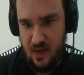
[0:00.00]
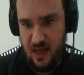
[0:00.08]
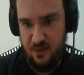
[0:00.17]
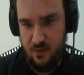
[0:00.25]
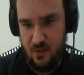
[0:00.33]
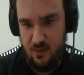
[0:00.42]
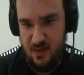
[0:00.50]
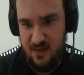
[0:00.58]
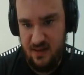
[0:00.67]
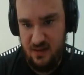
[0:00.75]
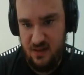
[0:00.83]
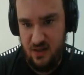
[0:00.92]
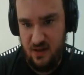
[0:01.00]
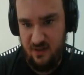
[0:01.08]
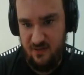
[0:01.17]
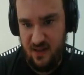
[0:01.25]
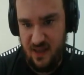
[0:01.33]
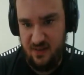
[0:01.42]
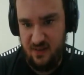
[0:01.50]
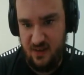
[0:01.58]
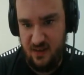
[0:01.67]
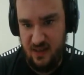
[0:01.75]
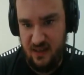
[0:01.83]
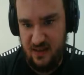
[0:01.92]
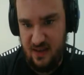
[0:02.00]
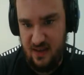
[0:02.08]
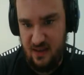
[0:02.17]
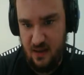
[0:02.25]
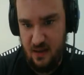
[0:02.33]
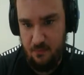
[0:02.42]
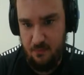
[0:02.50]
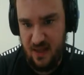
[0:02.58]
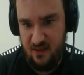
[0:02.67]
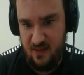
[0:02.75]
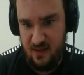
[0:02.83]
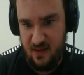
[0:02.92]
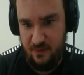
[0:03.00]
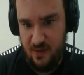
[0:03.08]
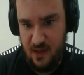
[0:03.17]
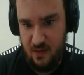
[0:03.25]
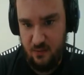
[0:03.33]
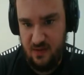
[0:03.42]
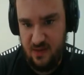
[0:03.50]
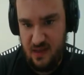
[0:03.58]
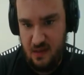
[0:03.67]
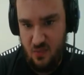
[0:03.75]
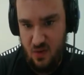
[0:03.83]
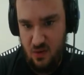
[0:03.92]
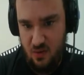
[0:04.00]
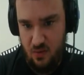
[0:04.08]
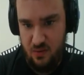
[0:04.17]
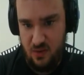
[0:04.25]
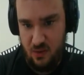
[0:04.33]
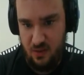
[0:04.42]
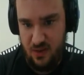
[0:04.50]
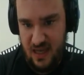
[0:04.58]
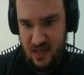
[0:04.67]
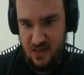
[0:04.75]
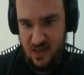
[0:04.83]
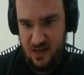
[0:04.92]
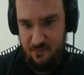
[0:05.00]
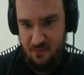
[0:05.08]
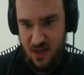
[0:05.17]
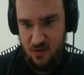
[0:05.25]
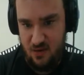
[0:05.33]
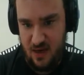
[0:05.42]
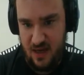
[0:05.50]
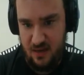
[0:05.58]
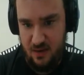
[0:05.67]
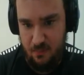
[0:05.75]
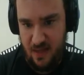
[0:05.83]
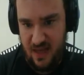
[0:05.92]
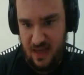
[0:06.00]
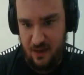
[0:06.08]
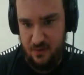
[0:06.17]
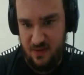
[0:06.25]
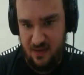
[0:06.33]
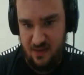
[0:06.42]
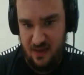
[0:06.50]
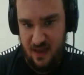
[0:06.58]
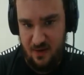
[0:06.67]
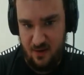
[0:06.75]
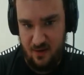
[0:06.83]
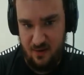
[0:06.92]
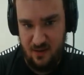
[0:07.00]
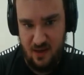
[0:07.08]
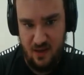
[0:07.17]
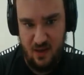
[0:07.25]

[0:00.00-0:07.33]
I have no intention of escalating myself with someone whose location has been tracked by outsiders.